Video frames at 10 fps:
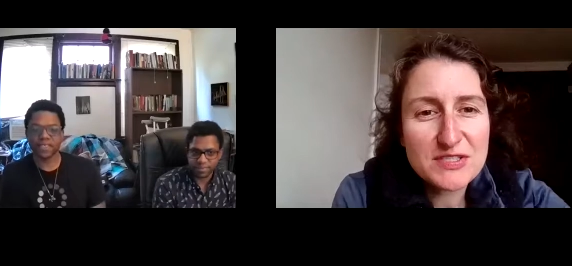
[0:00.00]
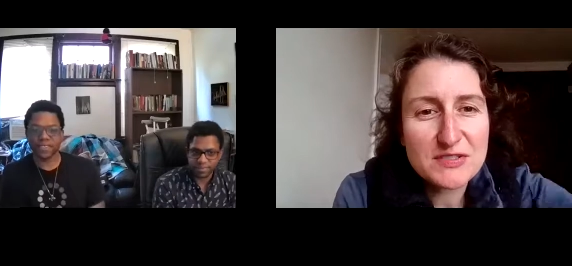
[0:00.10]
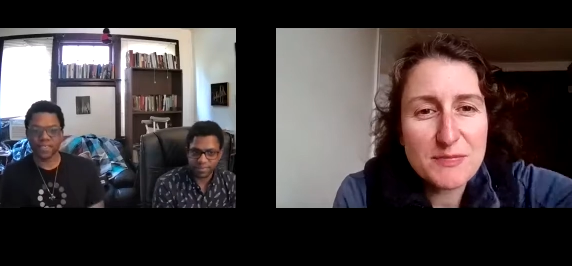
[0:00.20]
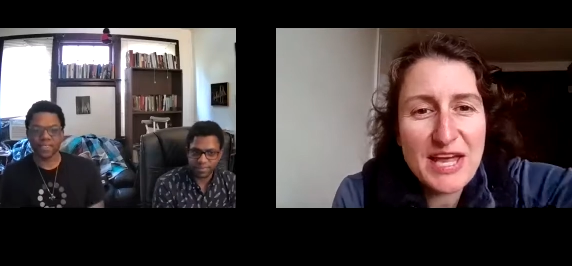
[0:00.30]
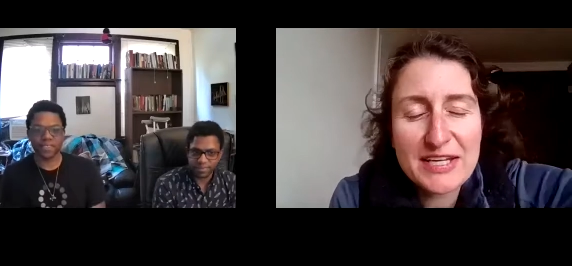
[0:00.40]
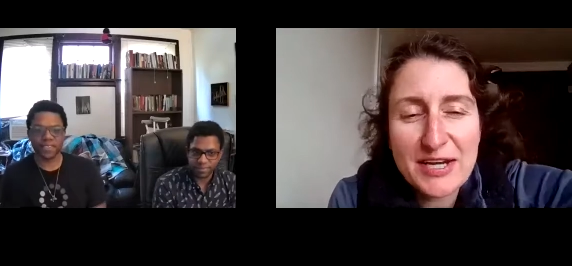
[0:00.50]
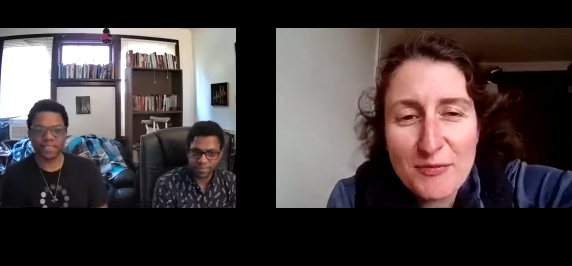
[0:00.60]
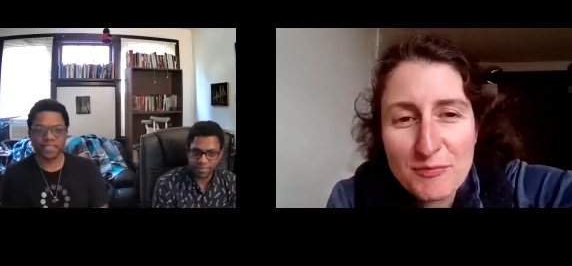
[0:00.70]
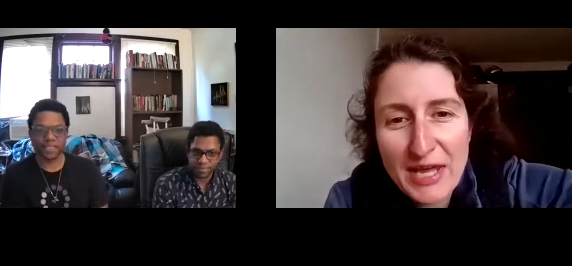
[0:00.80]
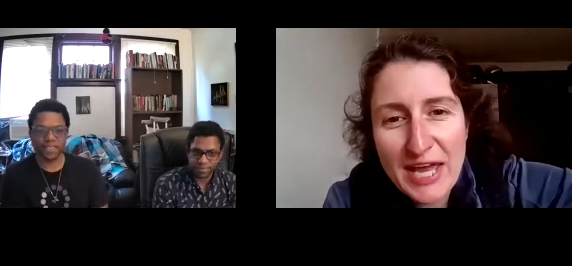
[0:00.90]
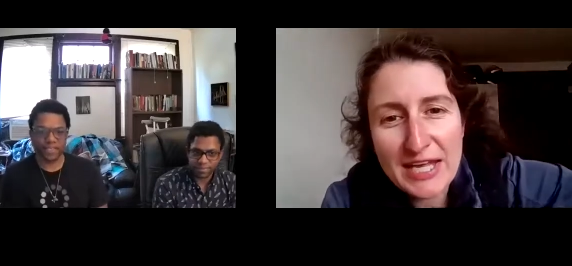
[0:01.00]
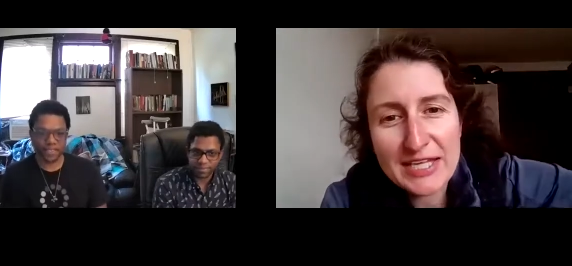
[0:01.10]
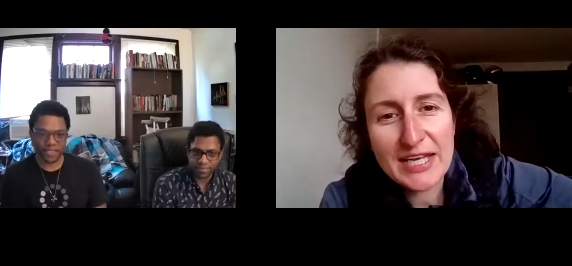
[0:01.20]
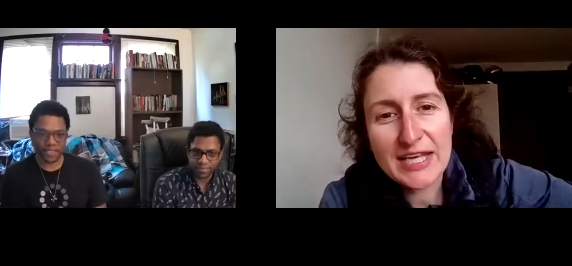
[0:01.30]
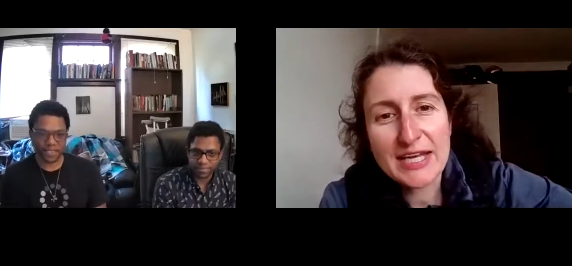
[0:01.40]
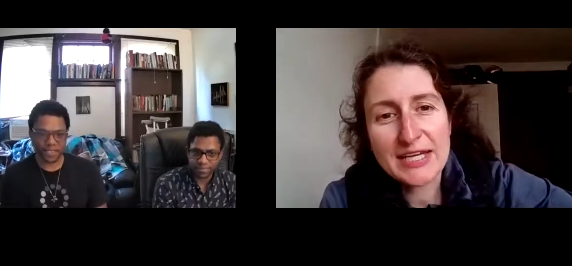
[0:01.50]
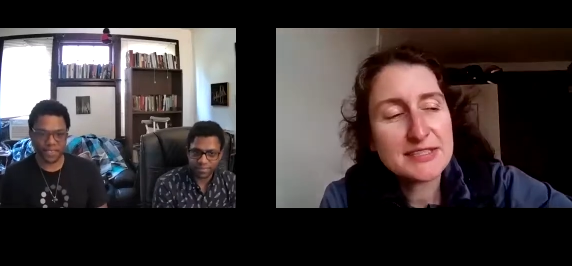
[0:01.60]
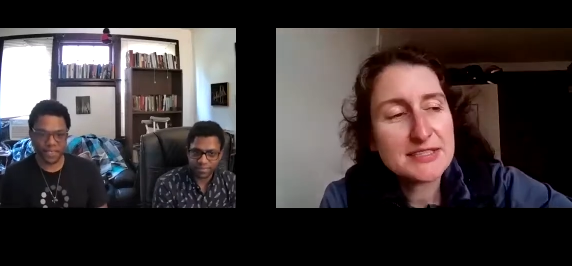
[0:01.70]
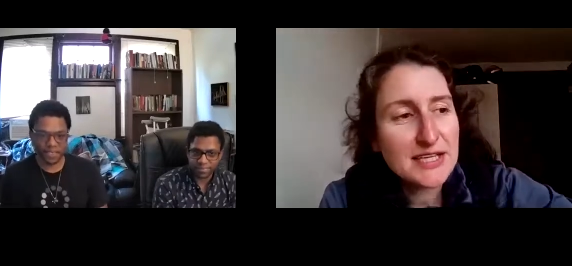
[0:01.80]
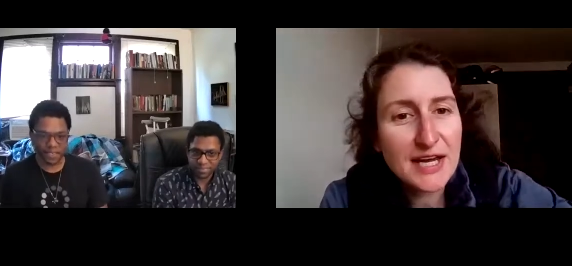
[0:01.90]
Speaker 1: with the Smack, and I'm back.
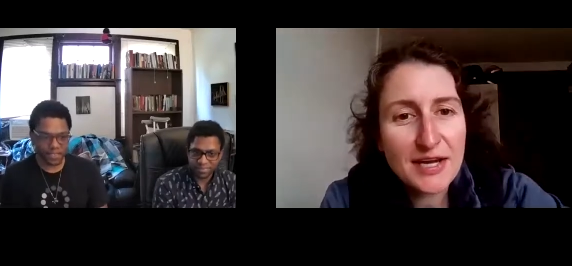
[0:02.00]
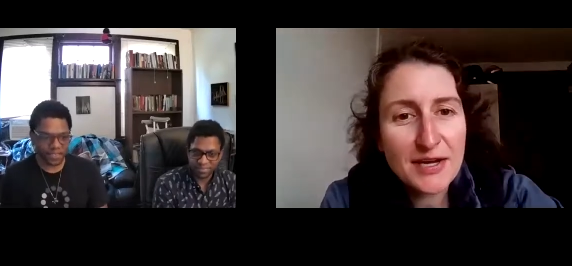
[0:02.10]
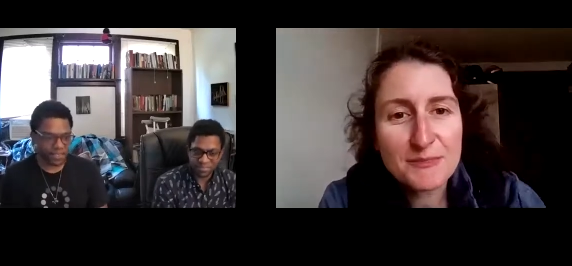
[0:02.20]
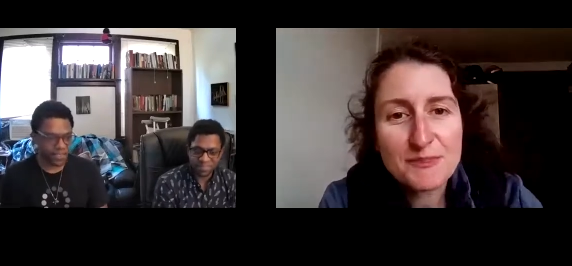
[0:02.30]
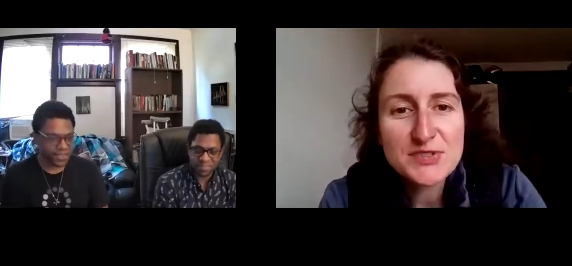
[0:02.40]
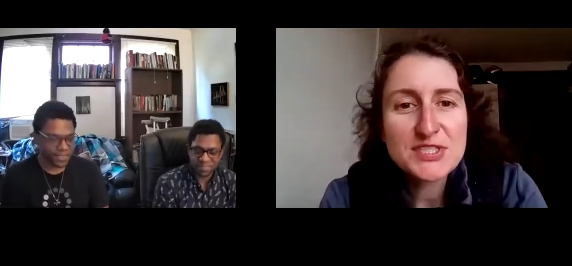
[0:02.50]
And um,